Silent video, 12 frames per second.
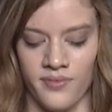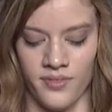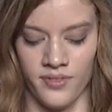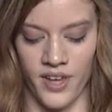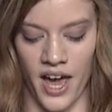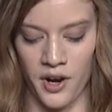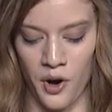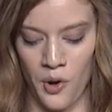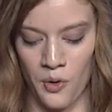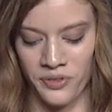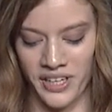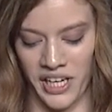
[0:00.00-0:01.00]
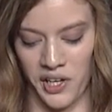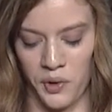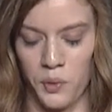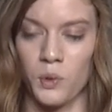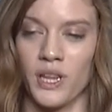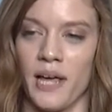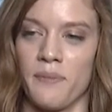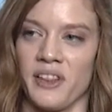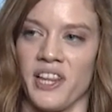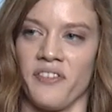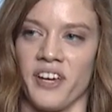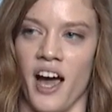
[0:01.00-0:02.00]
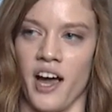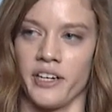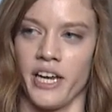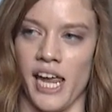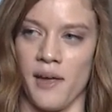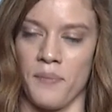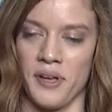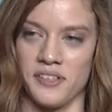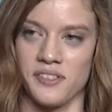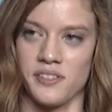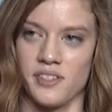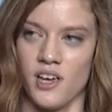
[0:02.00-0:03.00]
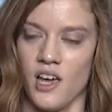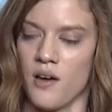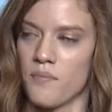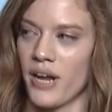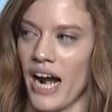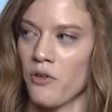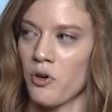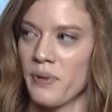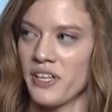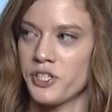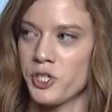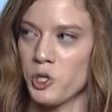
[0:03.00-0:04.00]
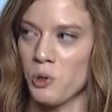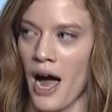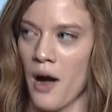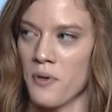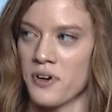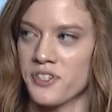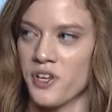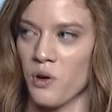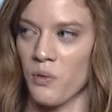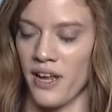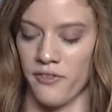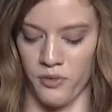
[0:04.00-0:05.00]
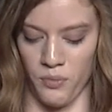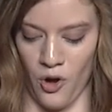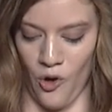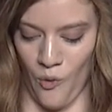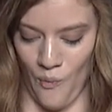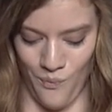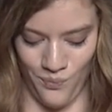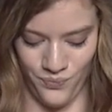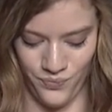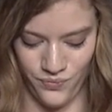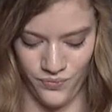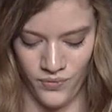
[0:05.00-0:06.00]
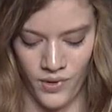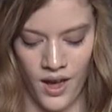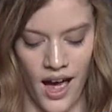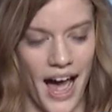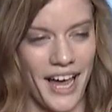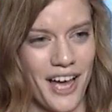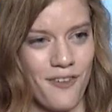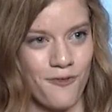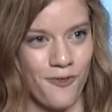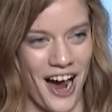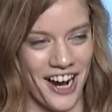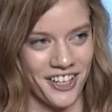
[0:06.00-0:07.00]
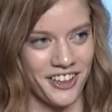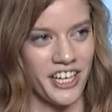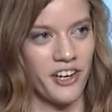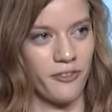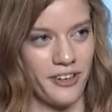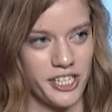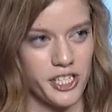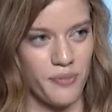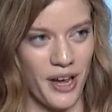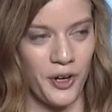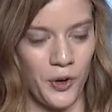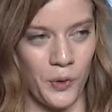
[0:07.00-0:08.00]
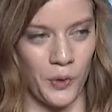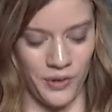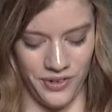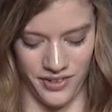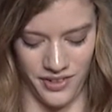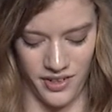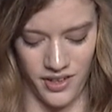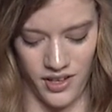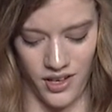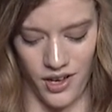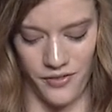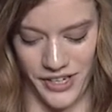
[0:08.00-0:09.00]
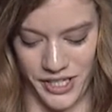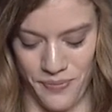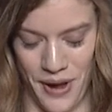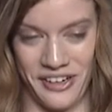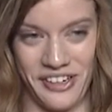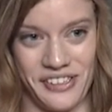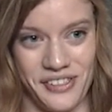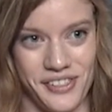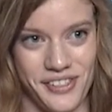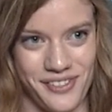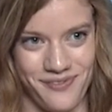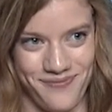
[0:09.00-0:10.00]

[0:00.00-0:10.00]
Not only will I be living on campus, but I will be 2 hours away from home. I have finally reached my goal of independence.